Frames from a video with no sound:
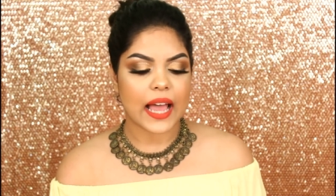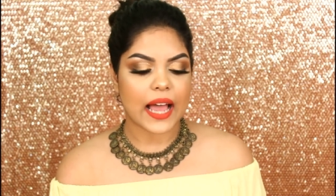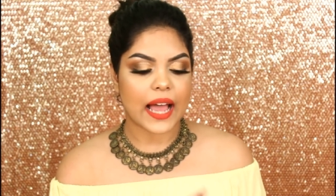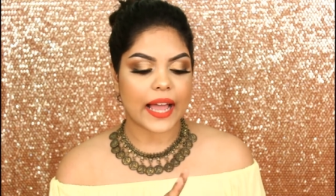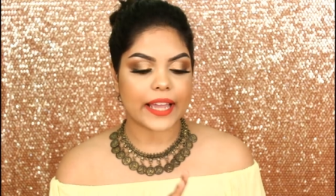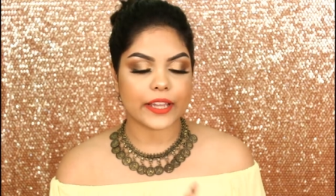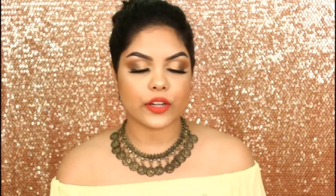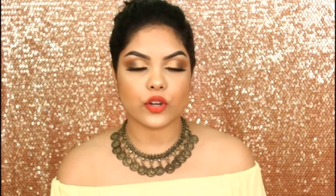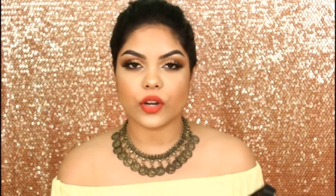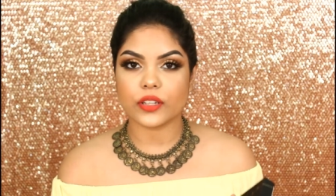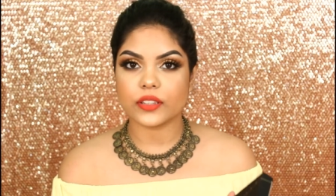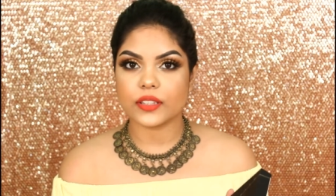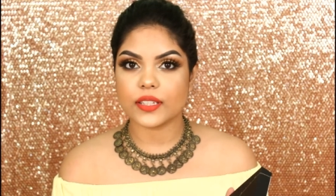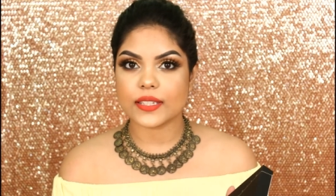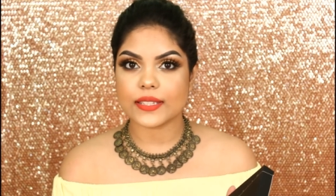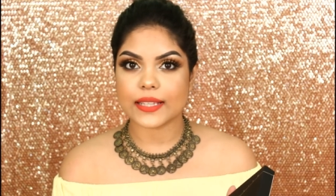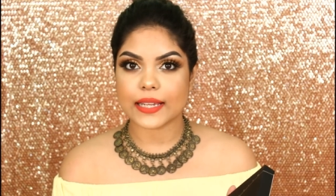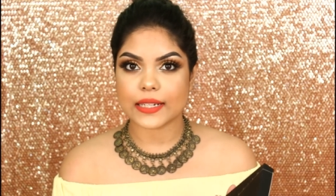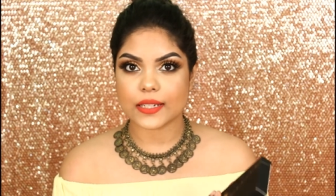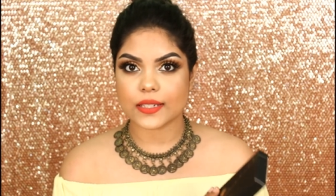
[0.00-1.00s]
I got
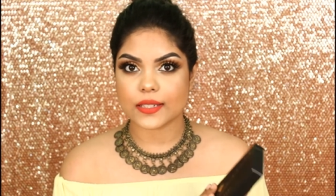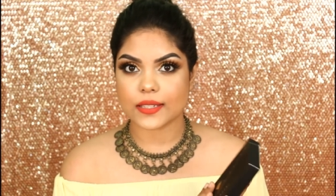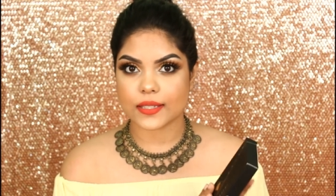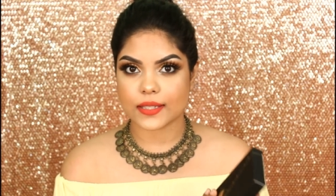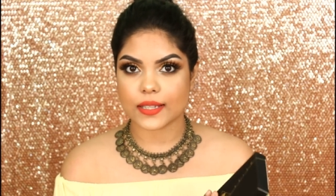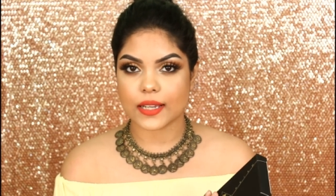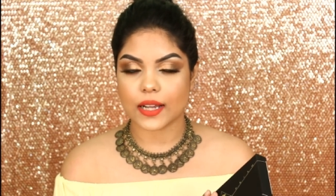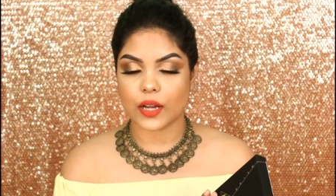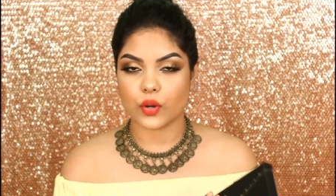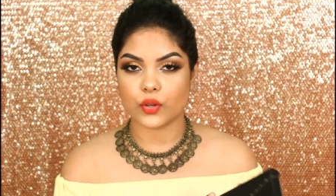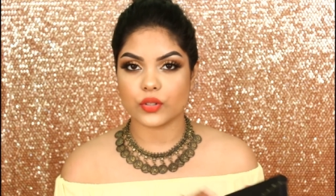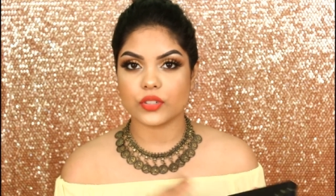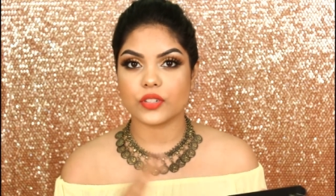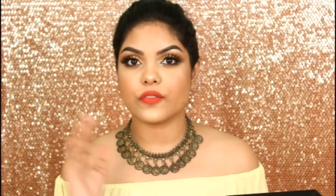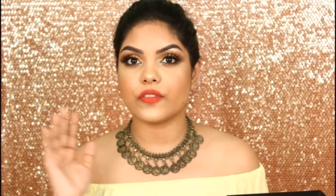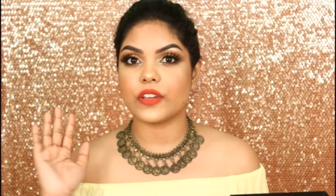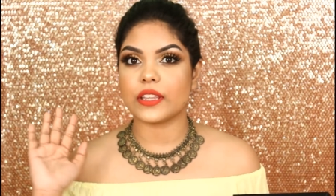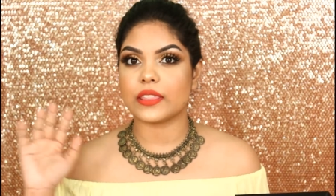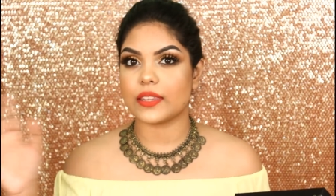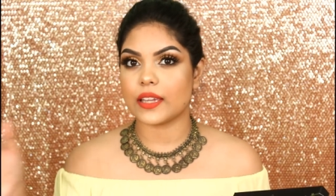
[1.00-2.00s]
this at a discount
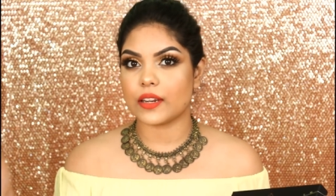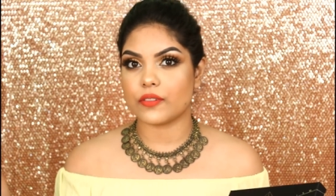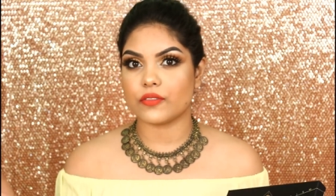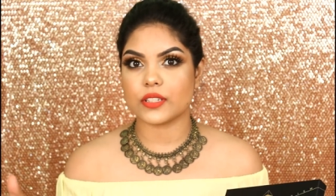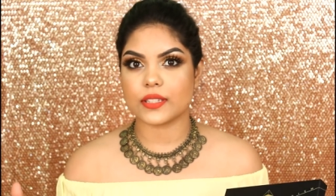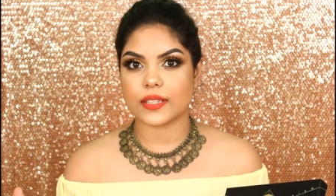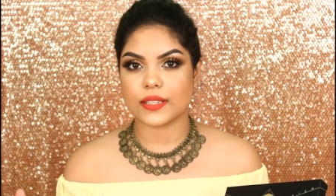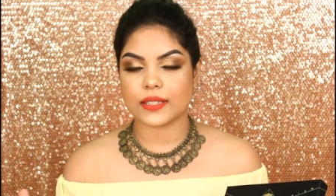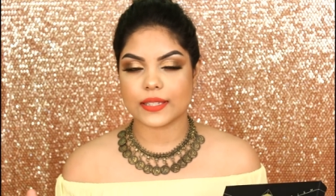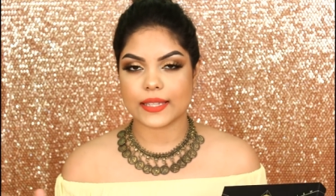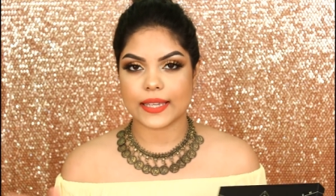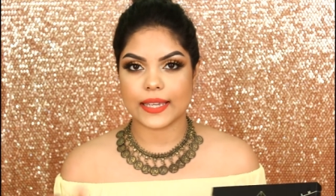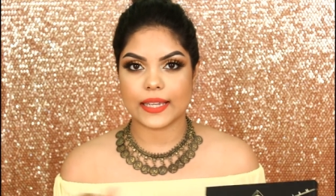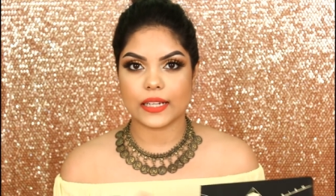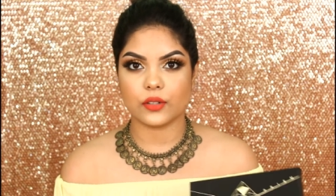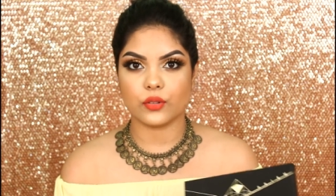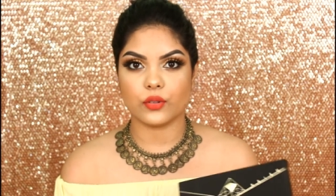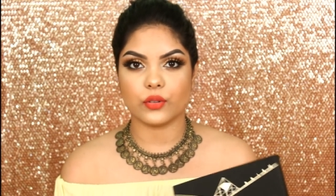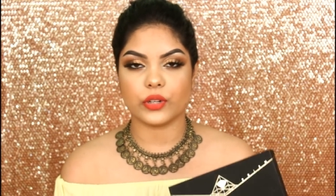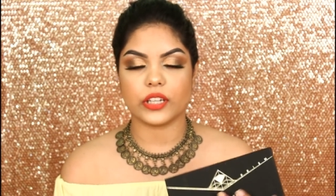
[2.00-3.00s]
when there was a sale
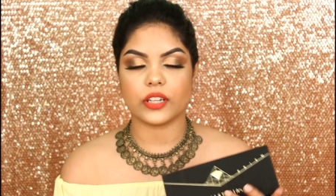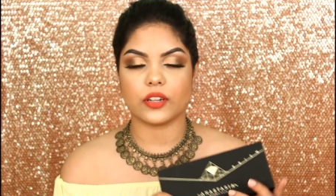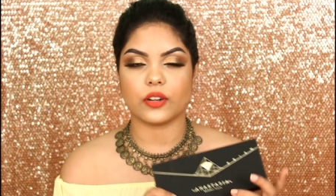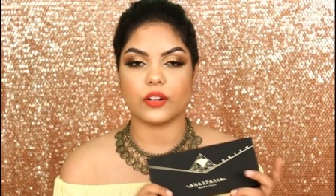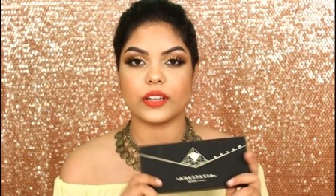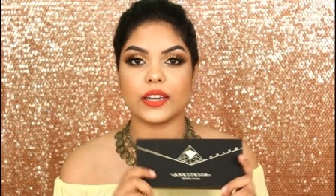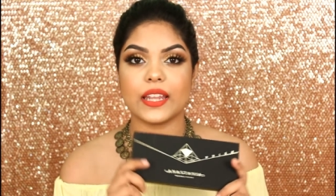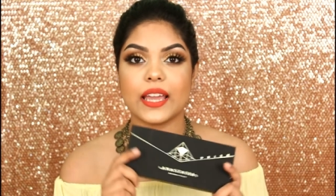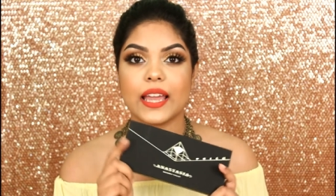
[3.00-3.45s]
going on